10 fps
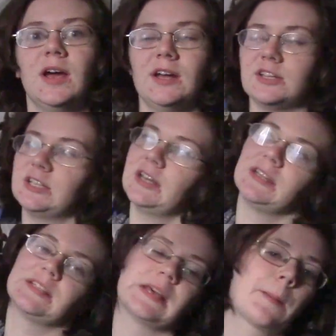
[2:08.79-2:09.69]
and just had
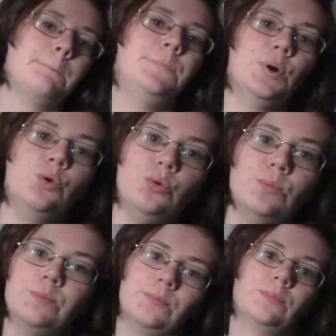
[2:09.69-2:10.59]
this like
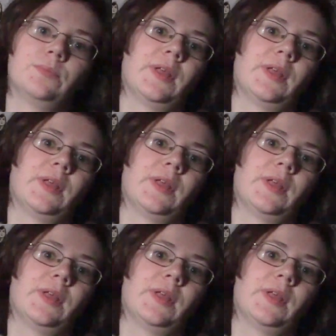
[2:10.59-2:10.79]
boom